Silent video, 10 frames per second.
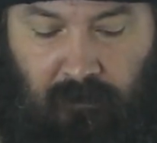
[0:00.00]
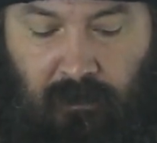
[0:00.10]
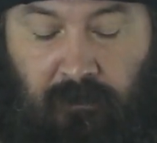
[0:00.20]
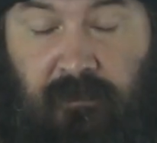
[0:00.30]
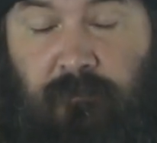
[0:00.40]

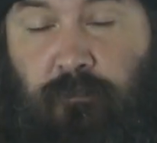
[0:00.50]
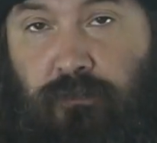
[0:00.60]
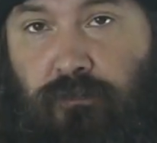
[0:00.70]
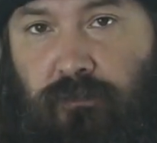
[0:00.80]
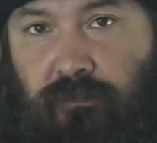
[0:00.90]
And this
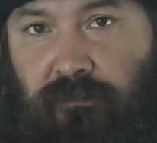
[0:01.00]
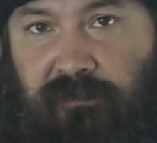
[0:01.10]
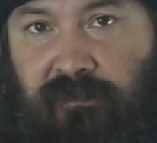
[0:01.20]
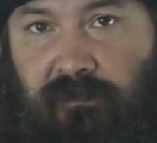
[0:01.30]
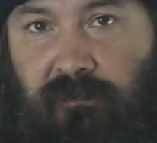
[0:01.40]

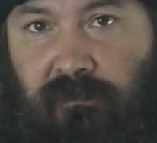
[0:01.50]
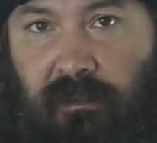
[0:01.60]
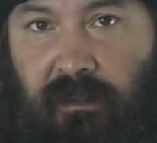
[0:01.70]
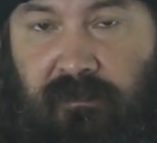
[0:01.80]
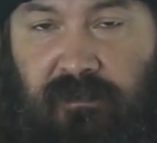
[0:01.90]
proves,
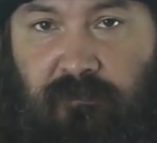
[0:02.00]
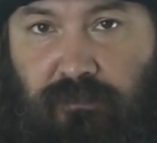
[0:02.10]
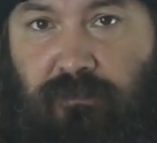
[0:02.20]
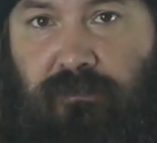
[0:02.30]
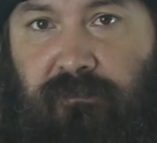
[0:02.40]

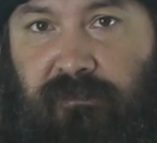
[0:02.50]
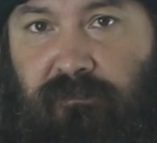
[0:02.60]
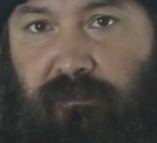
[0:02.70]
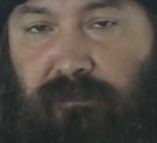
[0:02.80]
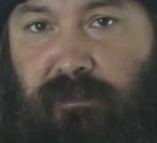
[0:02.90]

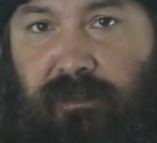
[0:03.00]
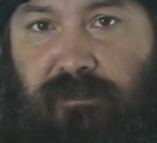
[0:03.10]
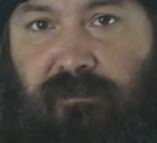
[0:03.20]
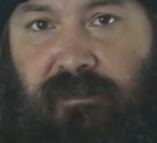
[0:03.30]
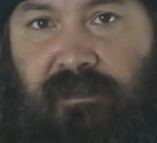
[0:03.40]
when looking
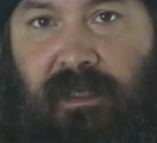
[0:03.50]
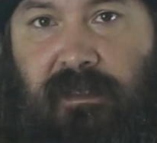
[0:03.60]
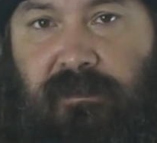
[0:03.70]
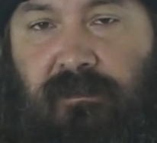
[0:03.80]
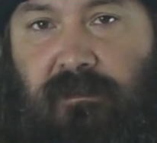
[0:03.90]
to the
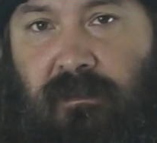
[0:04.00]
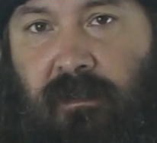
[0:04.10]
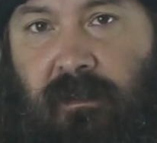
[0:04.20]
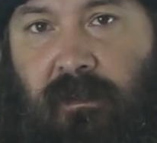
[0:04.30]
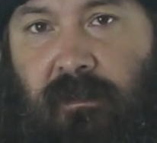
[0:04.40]
text,
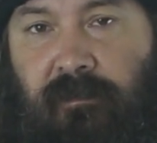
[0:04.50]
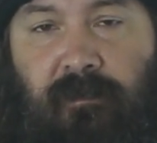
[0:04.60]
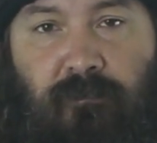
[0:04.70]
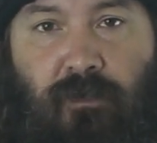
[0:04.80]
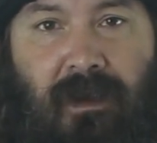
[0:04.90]

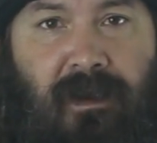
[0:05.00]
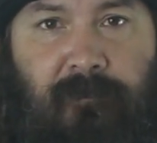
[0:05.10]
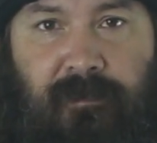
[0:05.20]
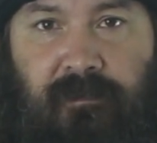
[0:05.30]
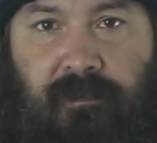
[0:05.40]
that
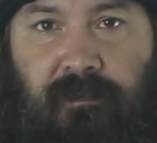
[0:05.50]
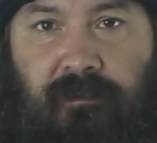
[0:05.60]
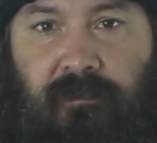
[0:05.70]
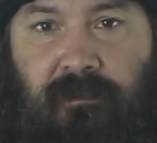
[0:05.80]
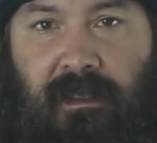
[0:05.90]
Muhammad
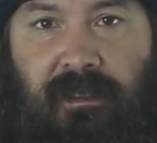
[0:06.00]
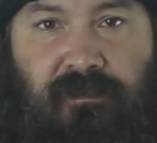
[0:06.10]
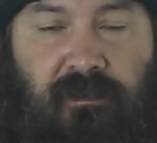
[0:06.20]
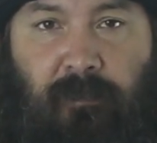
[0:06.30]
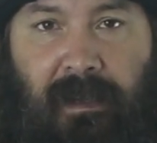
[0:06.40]
and
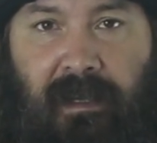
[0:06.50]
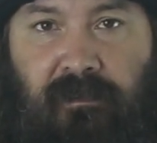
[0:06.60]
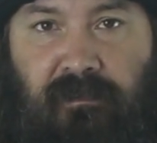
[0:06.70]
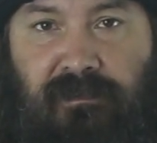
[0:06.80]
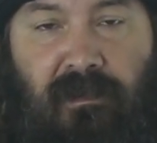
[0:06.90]
his
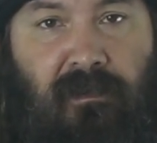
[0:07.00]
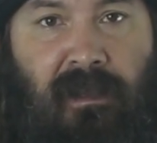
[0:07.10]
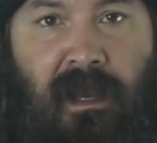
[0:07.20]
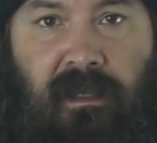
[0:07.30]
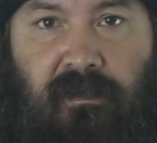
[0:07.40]
companions are
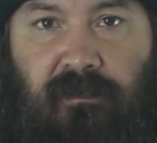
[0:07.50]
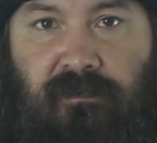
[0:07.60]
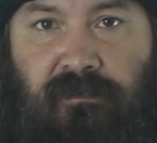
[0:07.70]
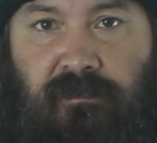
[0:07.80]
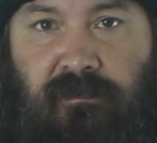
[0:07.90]

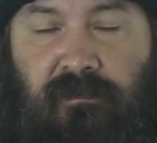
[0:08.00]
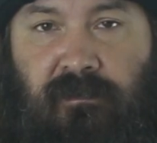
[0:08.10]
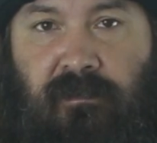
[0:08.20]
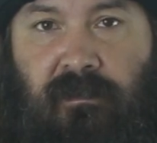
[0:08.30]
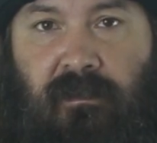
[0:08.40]
liars,
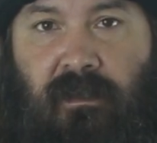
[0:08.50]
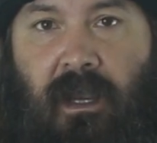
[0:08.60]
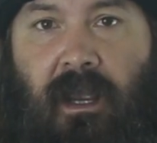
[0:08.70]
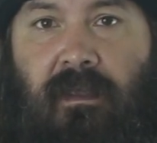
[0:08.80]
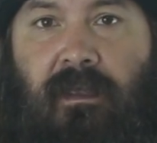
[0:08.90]

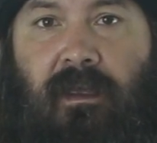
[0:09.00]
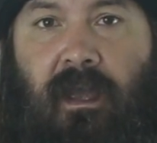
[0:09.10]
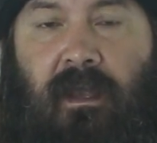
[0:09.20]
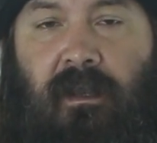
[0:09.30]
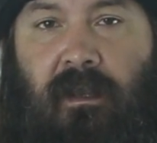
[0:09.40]
and
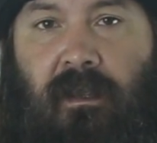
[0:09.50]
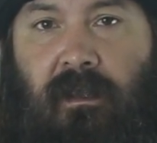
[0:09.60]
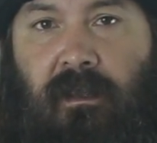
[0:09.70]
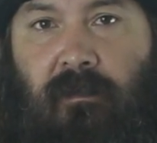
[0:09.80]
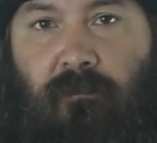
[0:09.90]
that
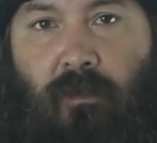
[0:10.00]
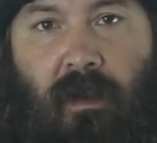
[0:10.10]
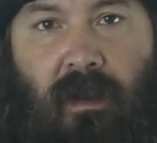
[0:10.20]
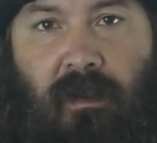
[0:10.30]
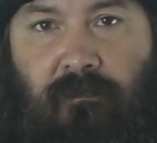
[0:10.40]

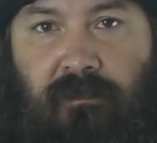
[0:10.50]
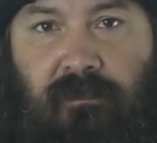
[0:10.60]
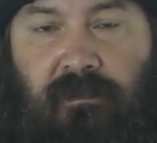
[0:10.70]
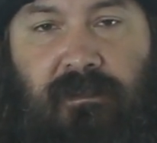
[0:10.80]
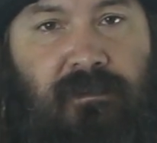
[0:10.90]

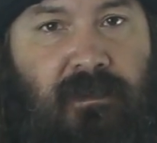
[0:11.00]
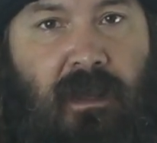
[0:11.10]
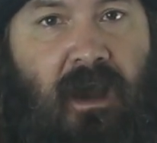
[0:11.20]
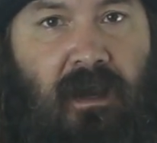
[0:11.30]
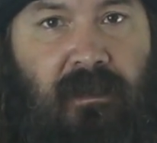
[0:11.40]
Muhammad is
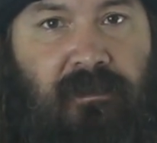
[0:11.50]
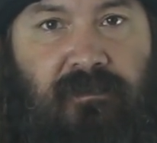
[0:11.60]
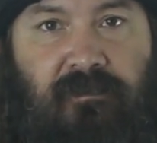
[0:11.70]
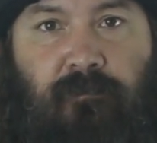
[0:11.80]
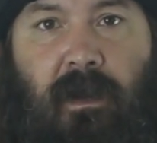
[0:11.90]
not
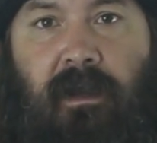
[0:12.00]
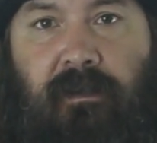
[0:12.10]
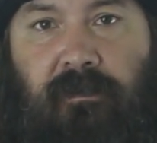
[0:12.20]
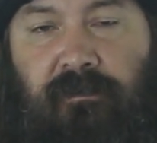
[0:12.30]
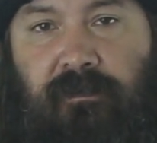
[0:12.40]

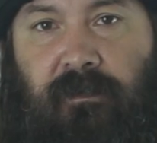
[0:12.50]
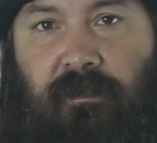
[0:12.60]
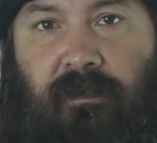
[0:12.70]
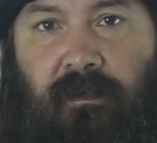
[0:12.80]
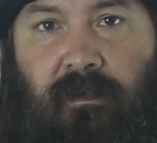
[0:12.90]
inspired
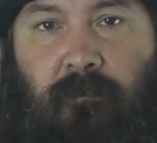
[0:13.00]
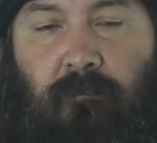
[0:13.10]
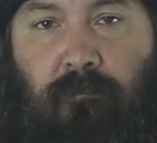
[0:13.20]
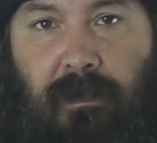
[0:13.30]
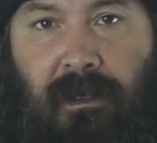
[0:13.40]

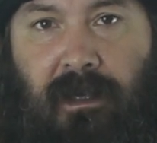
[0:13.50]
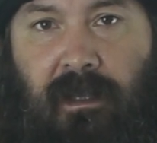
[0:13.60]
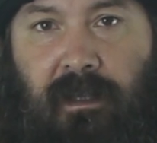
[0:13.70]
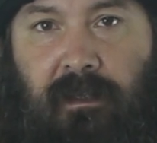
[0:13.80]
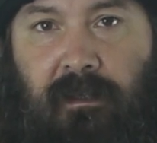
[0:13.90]
by